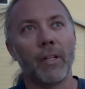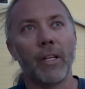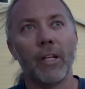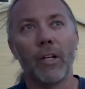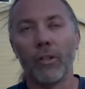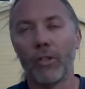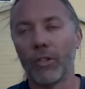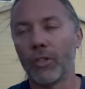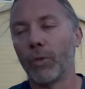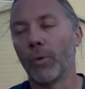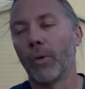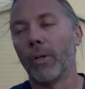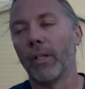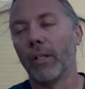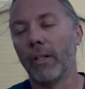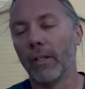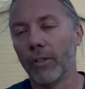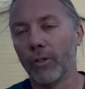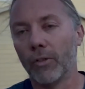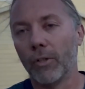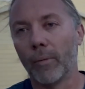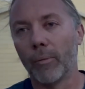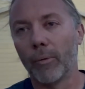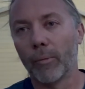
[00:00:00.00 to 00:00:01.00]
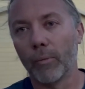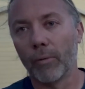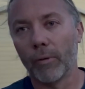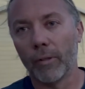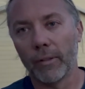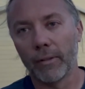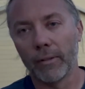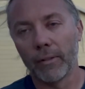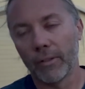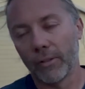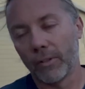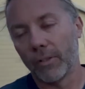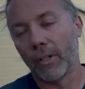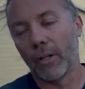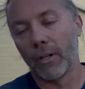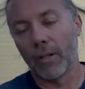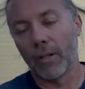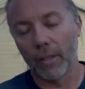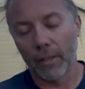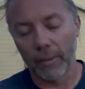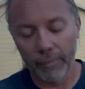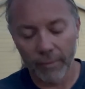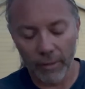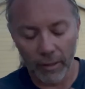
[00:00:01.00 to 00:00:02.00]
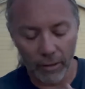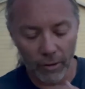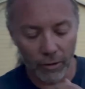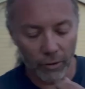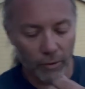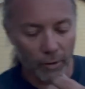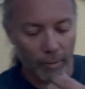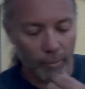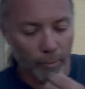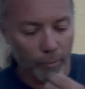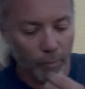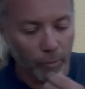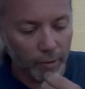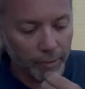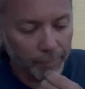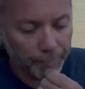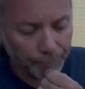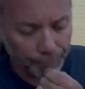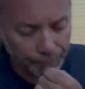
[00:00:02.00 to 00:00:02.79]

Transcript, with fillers: you know, the story of the little drummer boy, this song, The Little Drummer Boy.